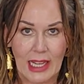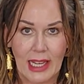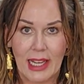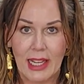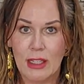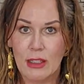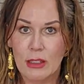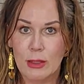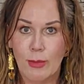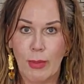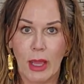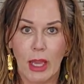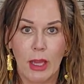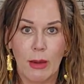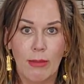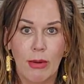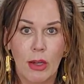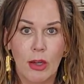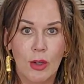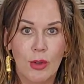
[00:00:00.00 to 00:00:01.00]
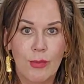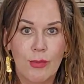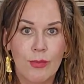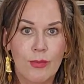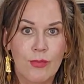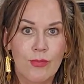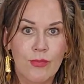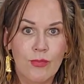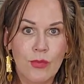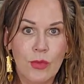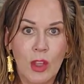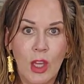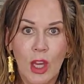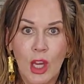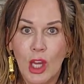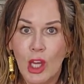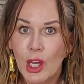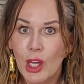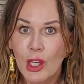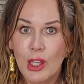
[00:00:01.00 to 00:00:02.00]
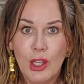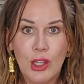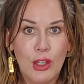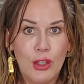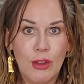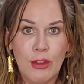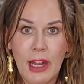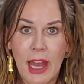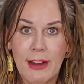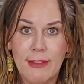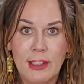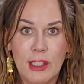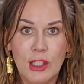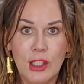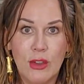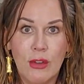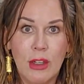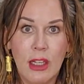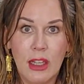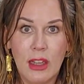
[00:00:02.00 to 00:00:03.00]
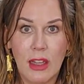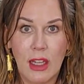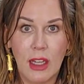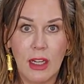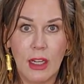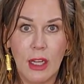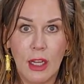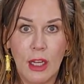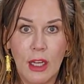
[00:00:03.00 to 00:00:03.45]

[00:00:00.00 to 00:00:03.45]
He goes, babe, you don't have to do anything.